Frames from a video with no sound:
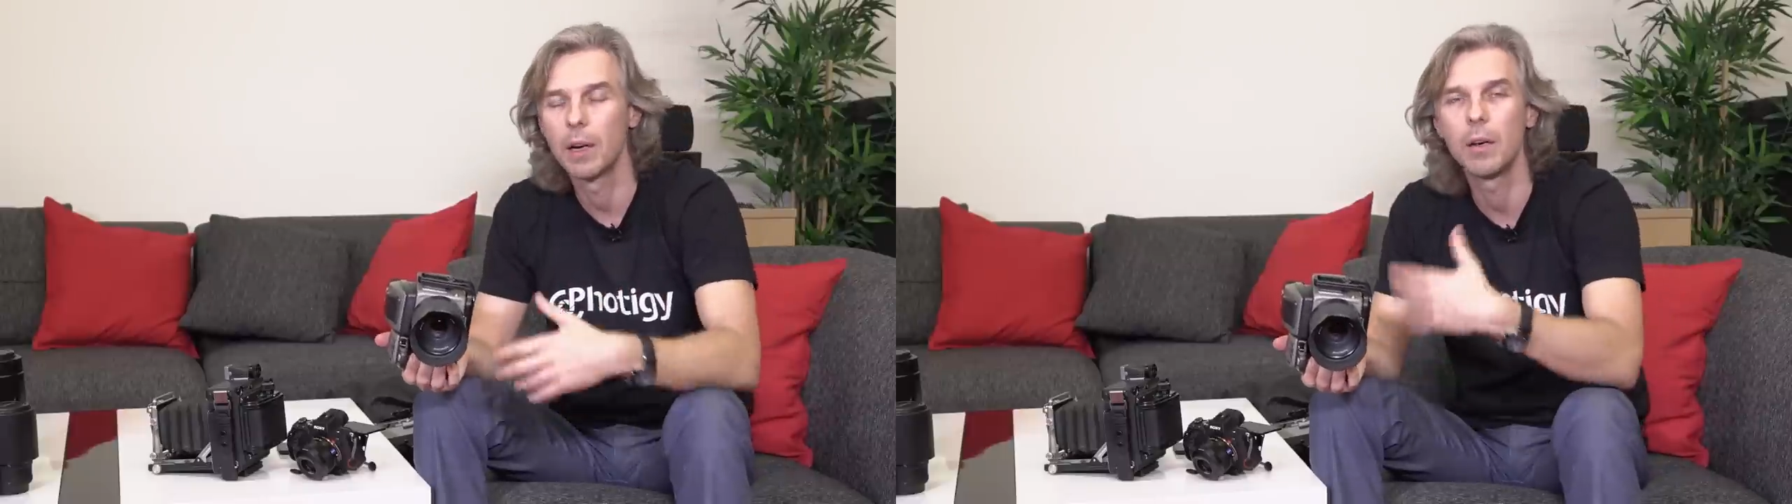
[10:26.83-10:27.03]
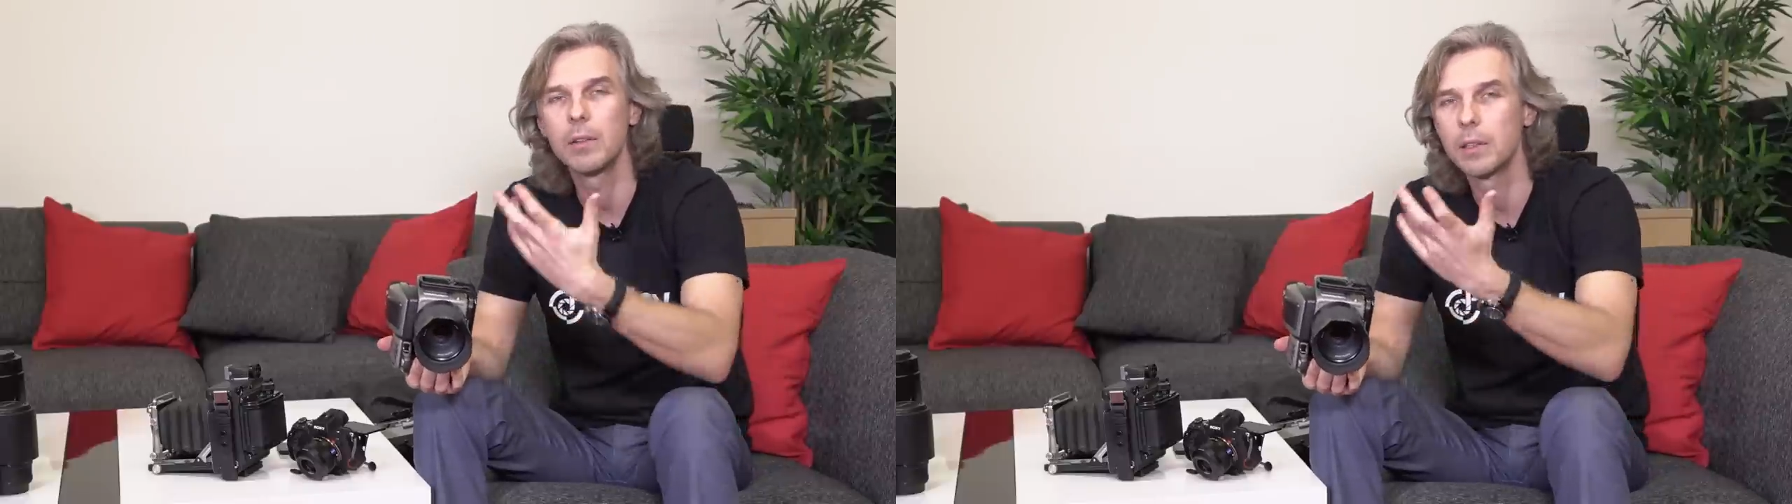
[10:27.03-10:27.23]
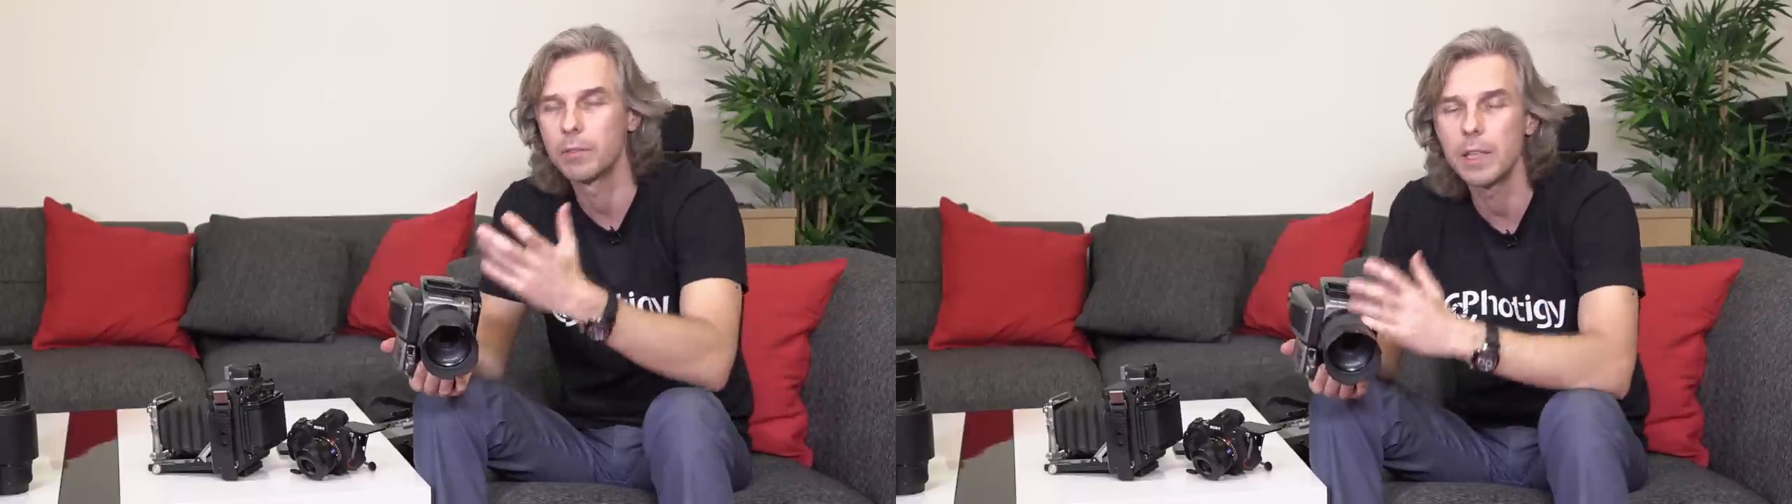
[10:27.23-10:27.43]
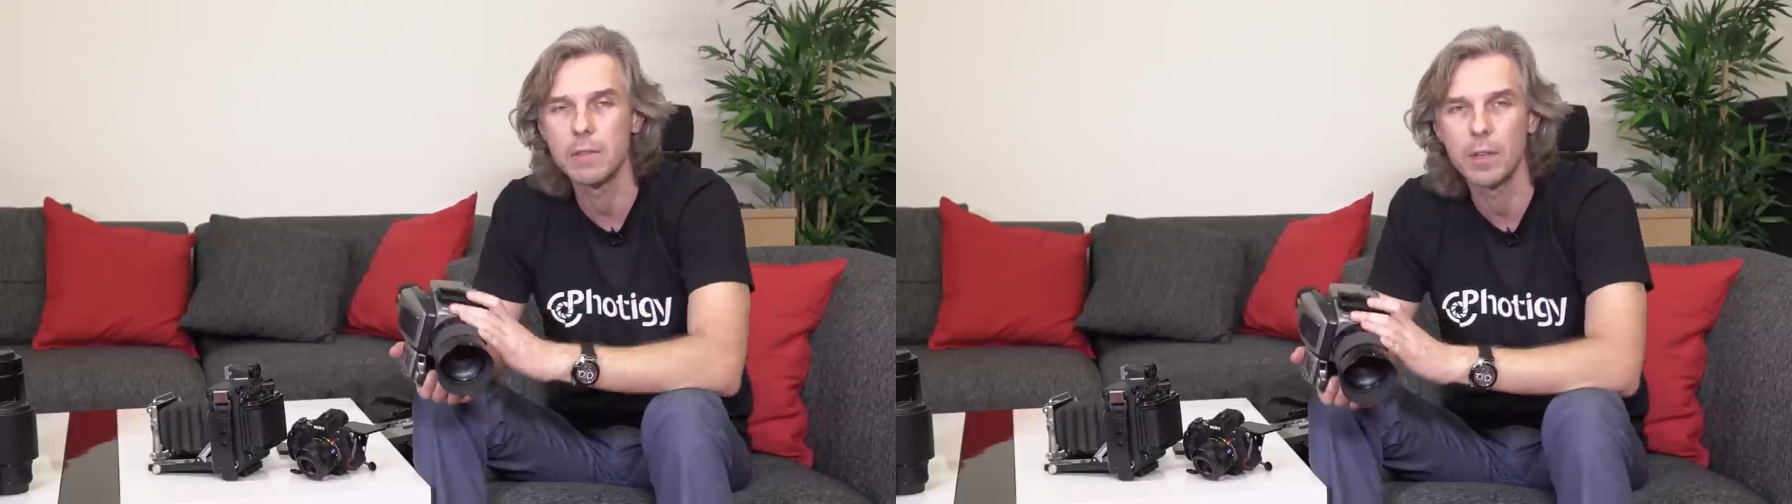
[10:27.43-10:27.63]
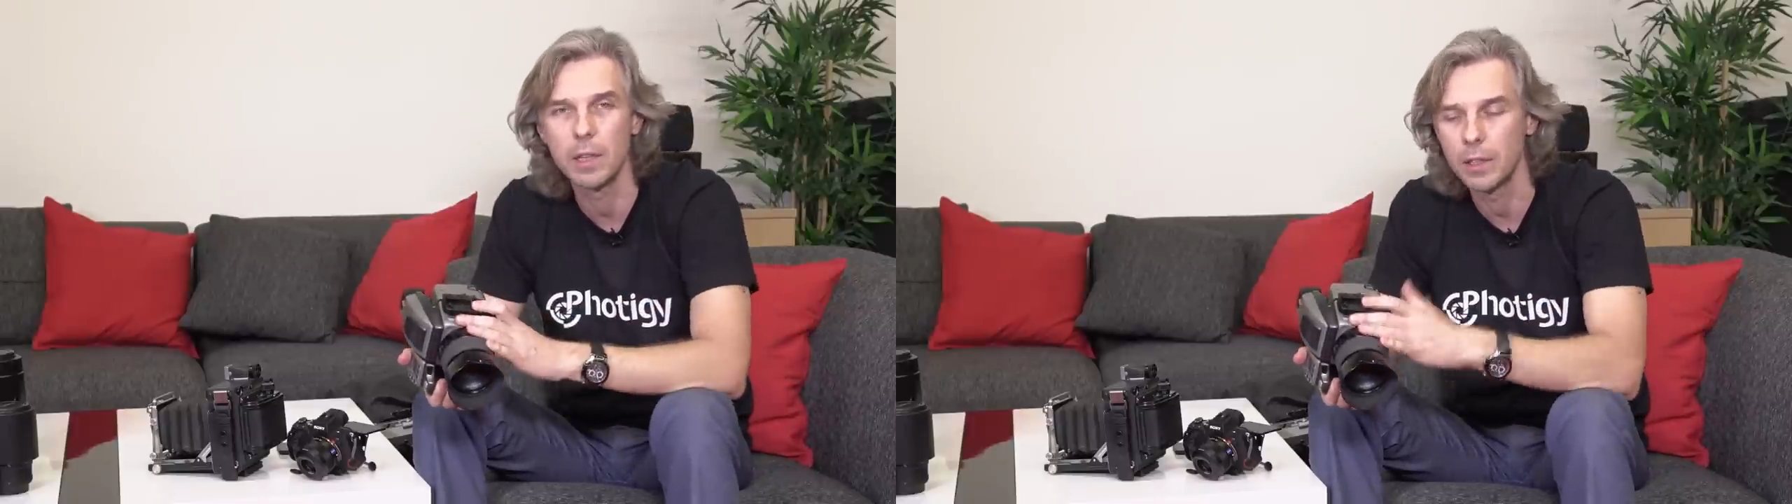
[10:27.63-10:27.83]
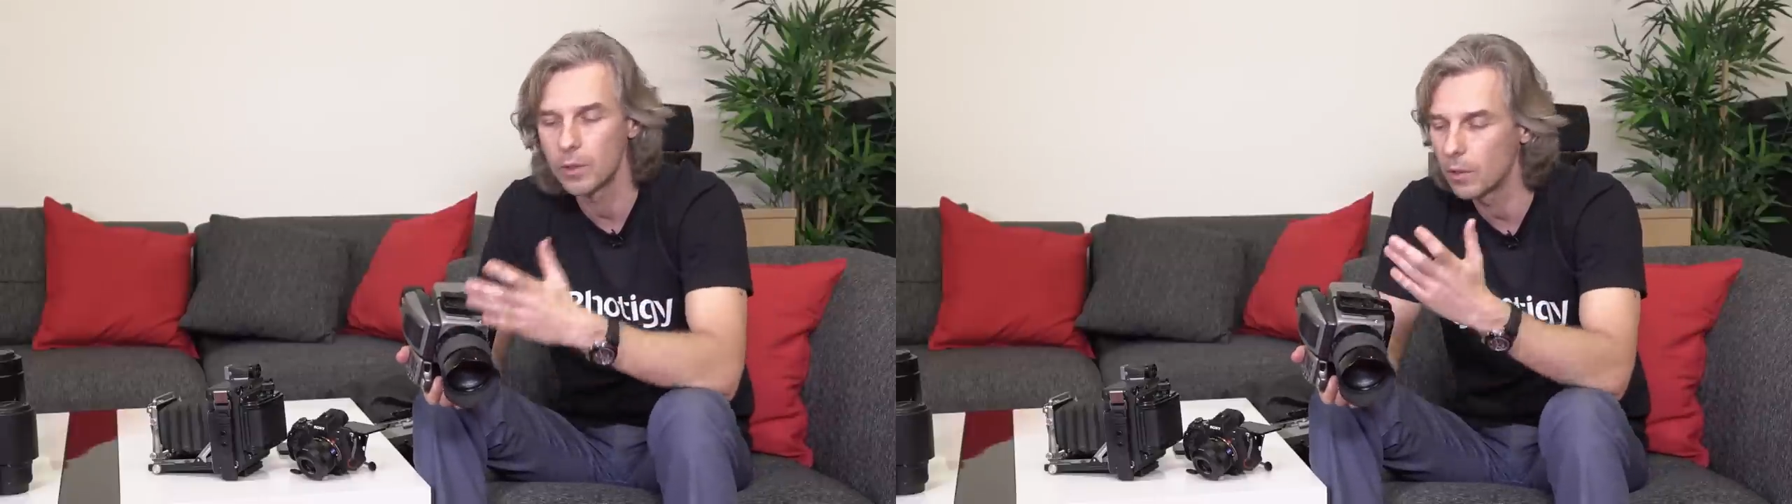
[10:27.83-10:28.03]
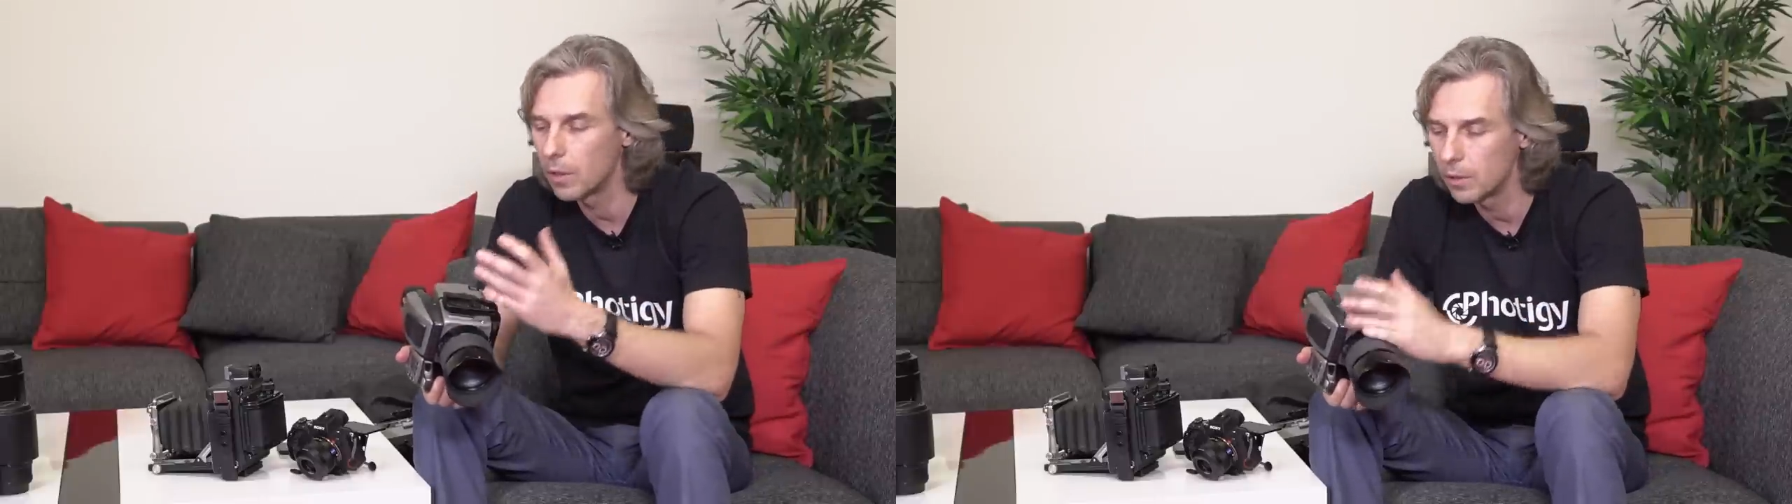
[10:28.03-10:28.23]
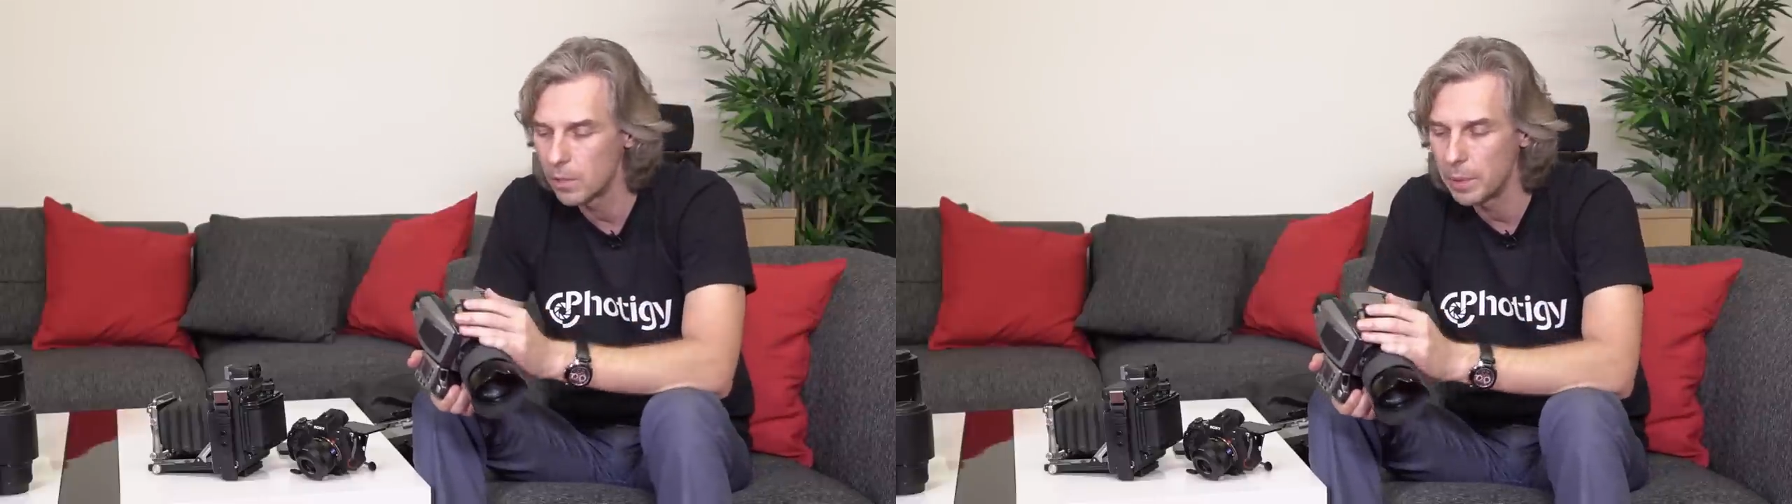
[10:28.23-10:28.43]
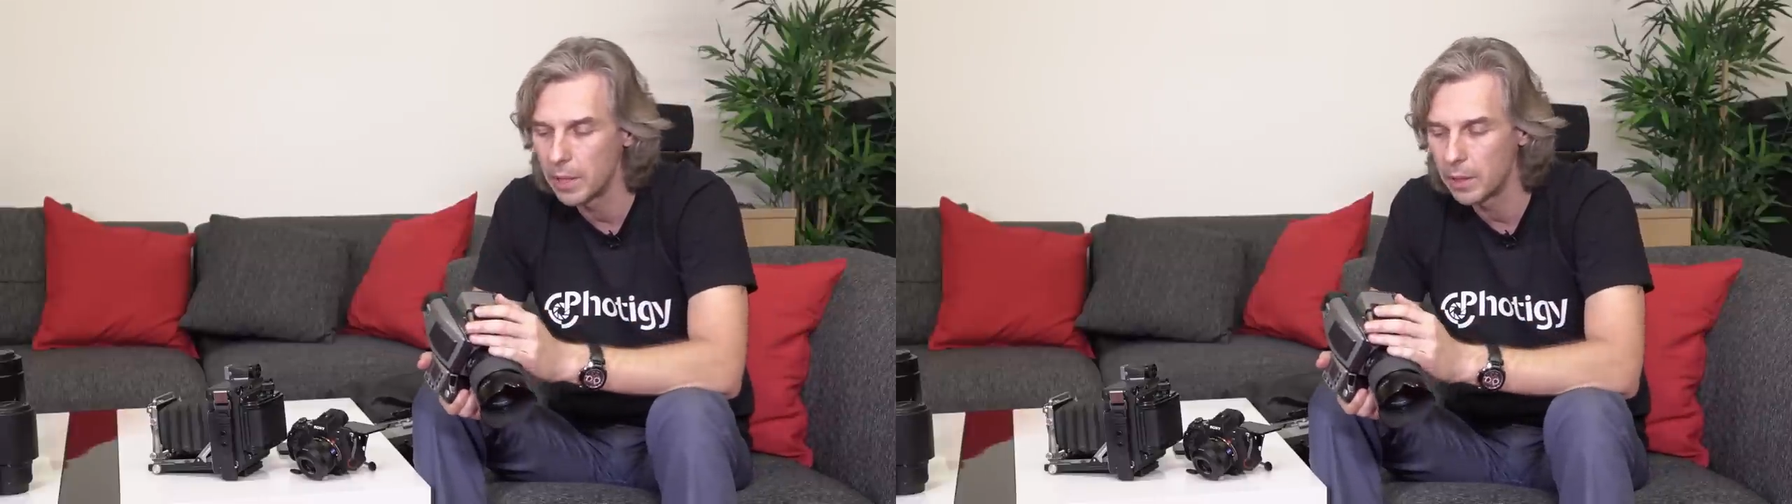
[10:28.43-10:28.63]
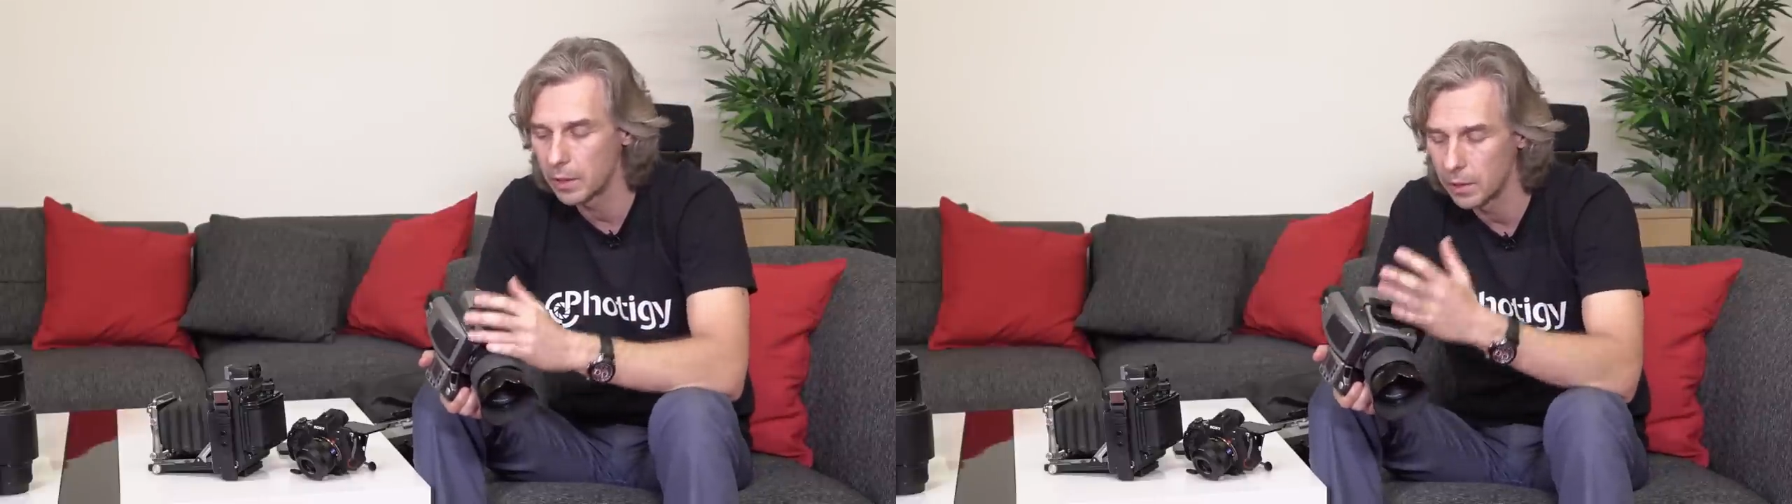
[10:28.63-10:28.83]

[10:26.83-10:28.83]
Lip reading: all the Phase One, you know, all these big